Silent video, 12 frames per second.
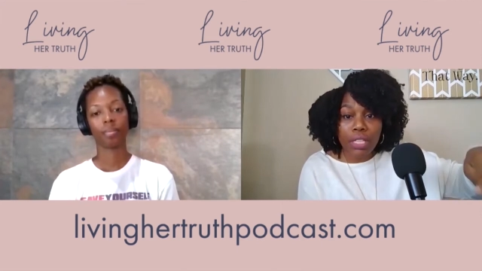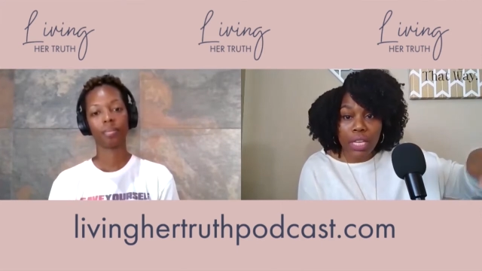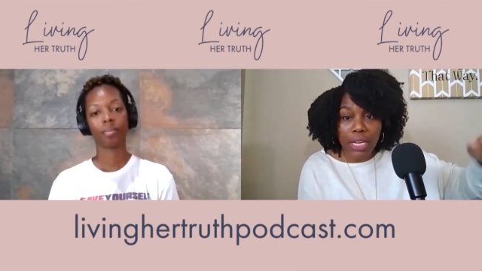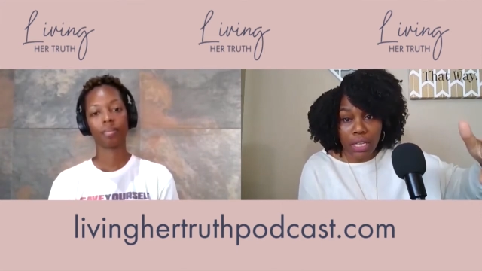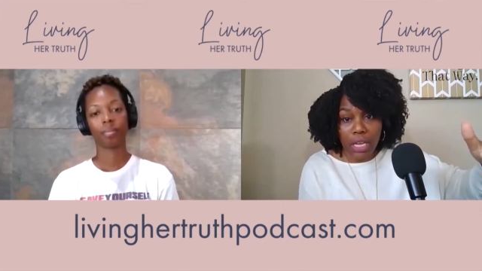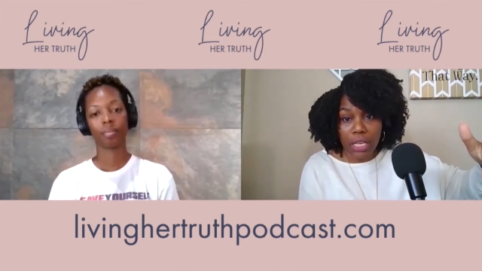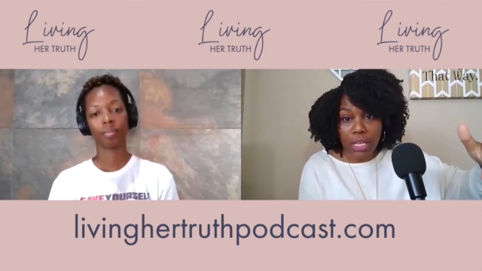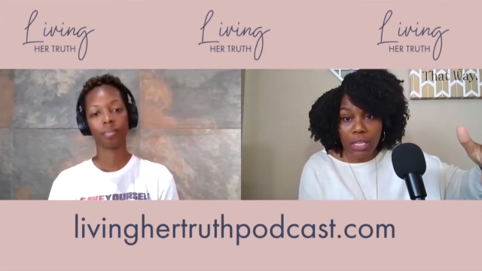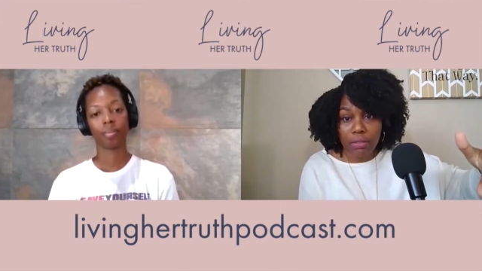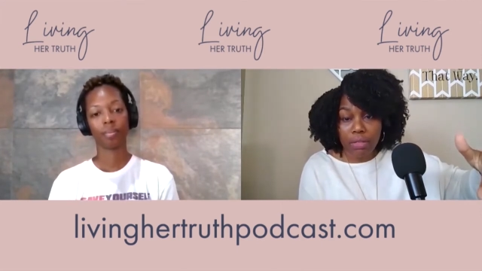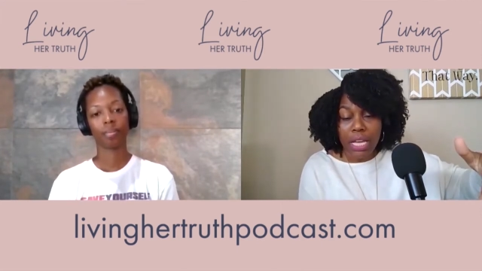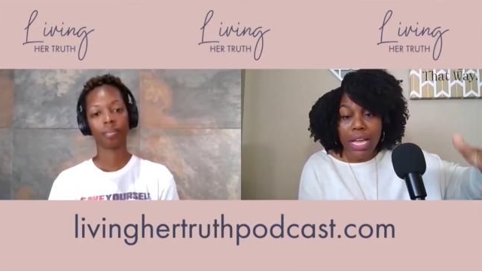Speaker 1: technique
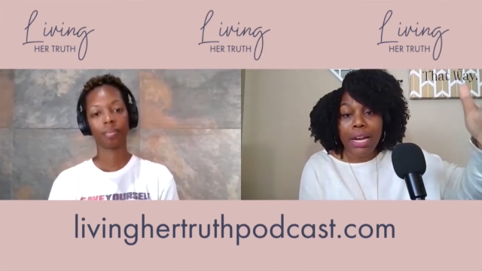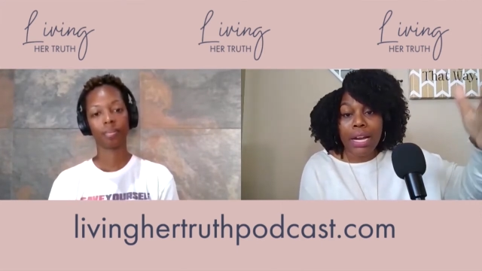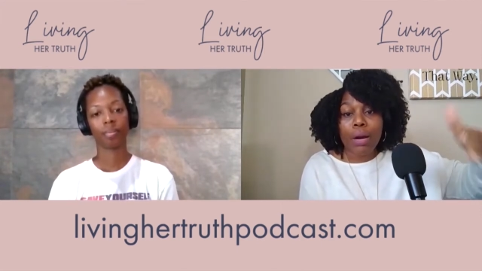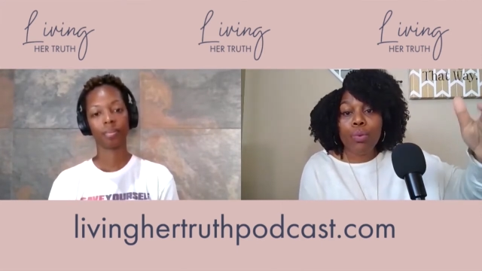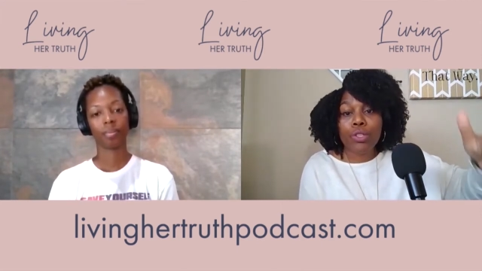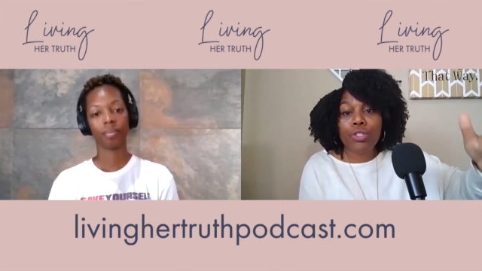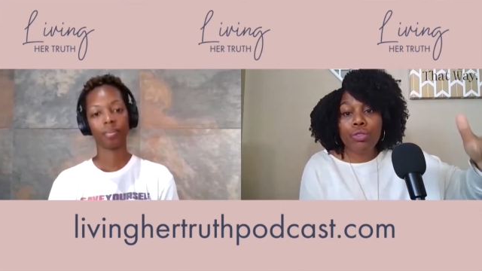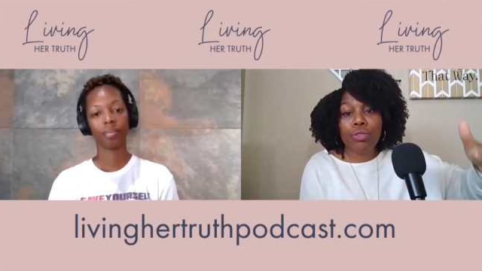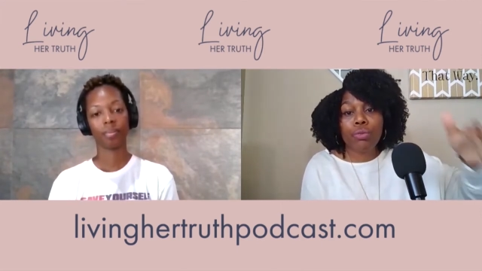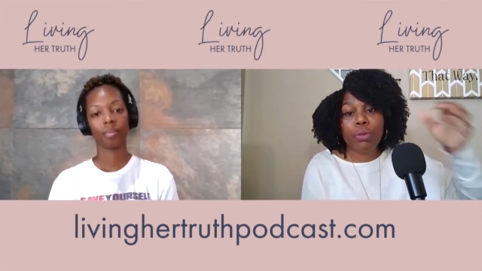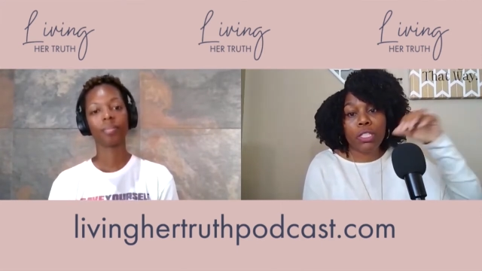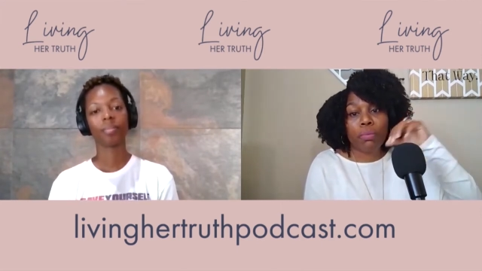and I want you
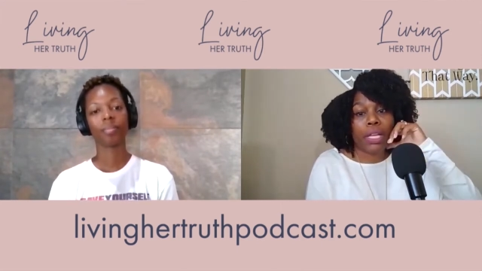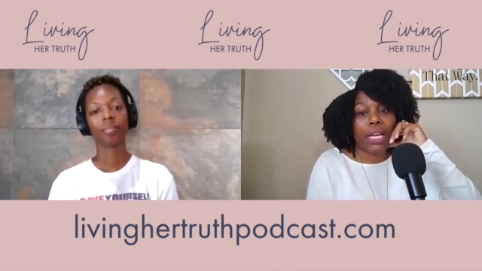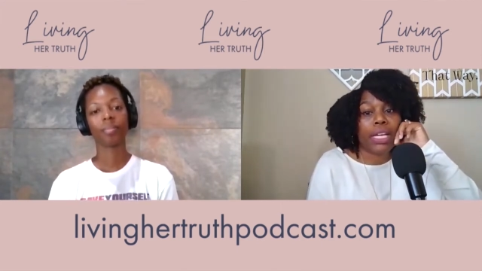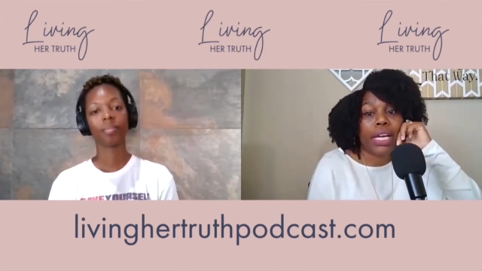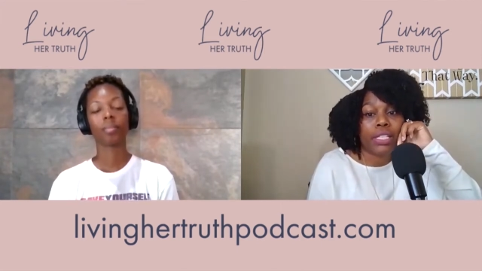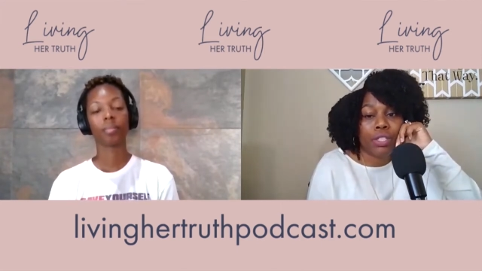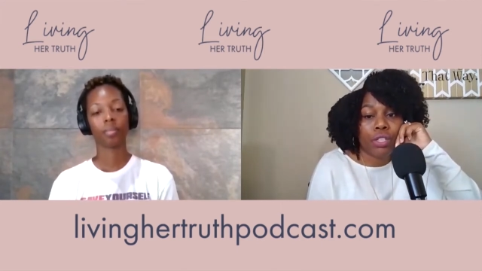to explain that